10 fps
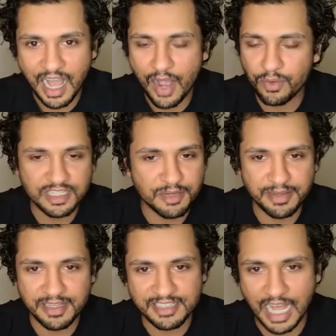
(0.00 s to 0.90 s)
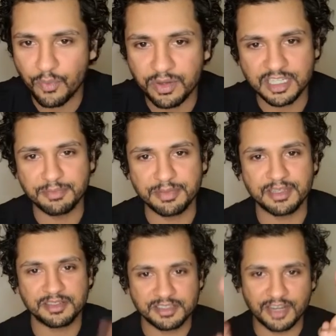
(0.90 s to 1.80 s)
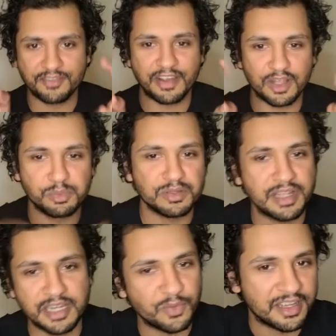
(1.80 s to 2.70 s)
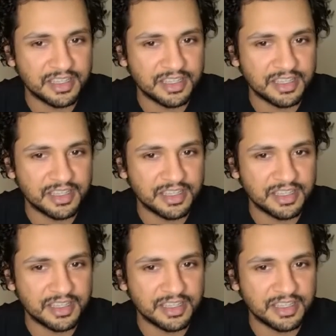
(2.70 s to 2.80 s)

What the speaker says: I wouldn't have been available anyway.